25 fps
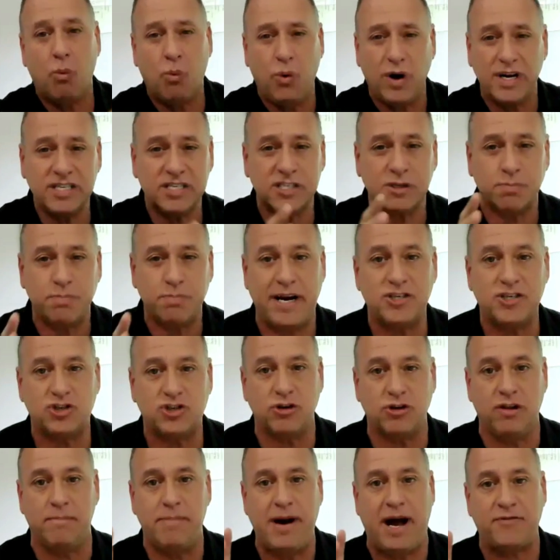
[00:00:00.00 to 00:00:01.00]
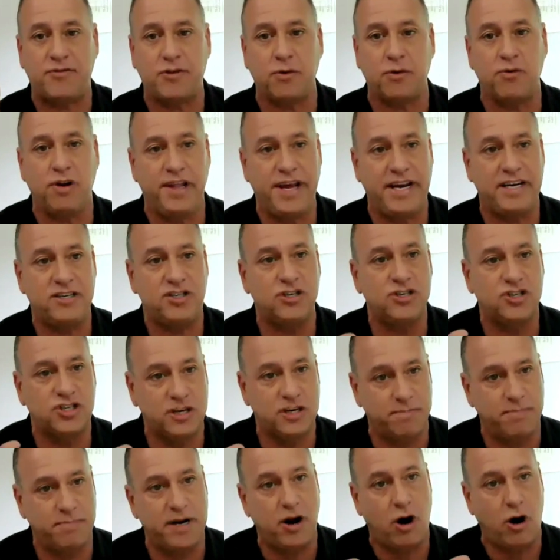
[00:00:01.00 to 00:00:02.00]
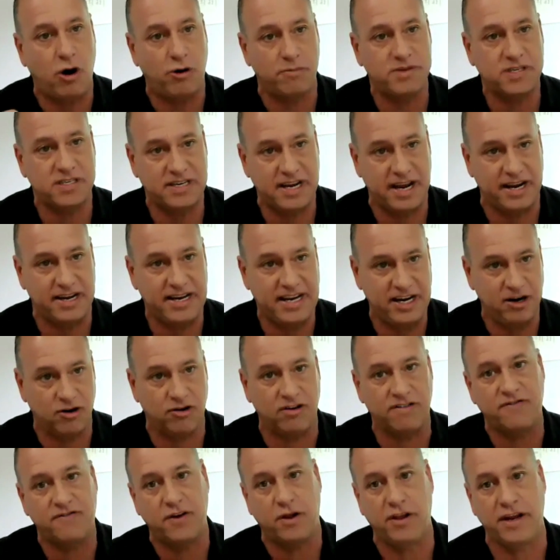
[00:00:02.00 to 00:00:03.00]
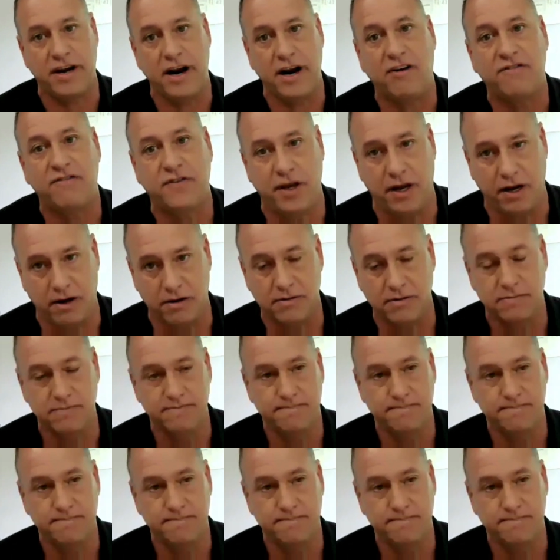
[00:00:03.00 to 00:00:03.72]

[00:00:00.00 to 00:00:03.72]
What's special about the relationship in Homestead here in Philadelphia?